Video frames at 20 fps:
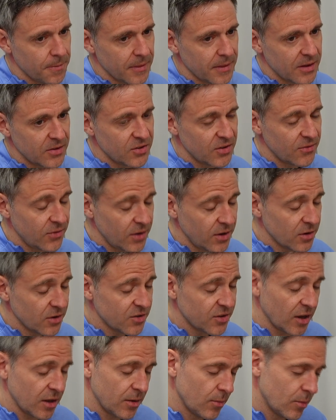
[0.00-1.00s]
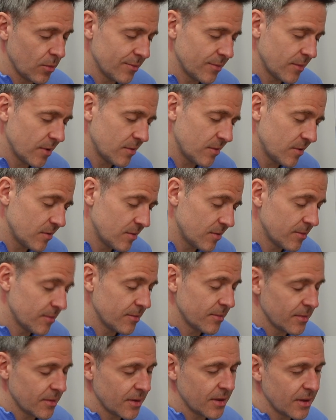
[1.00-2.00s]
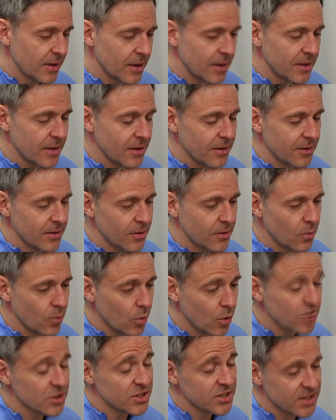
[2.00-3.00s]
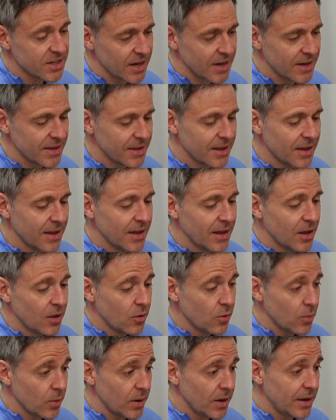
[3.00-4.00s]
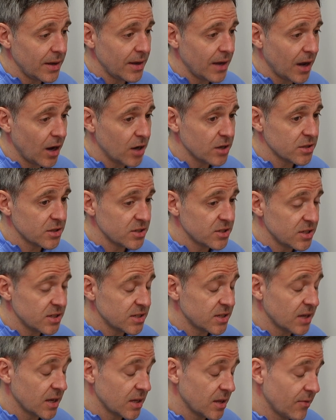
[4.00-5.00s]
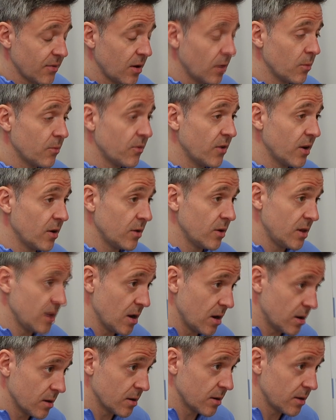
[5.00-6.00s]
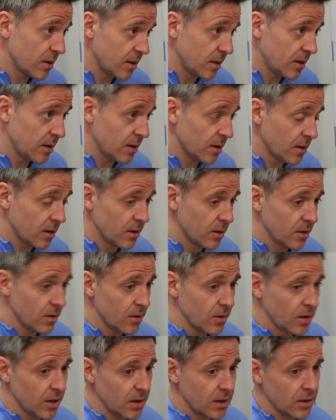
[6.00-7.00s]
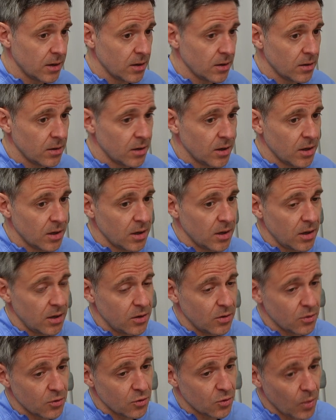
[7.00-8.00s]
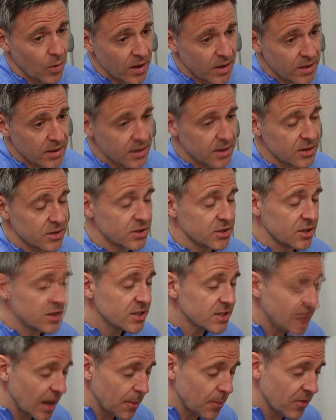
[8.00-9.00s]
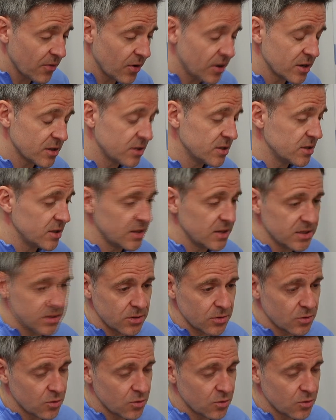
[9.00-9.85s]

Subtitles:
severe side, the worst side, really heart disease can develop very young in your 20s, this type of heart disease in your